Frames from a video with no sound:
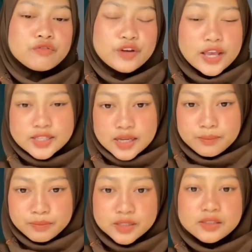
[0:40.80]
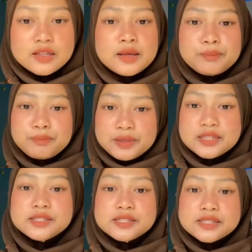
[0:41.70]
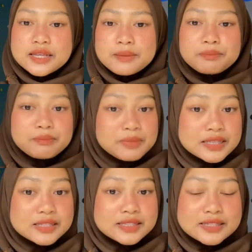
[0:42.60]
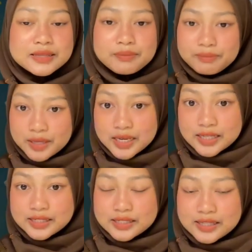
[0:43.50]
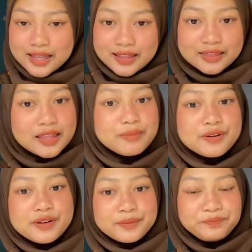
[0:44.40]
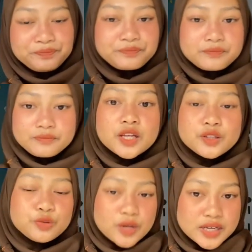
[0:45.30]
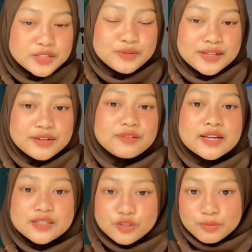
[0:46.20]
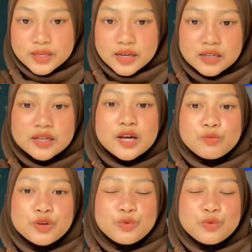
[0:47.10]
For example, peas, beans, peanuts, and tamarind. To isolate Rhizobia, we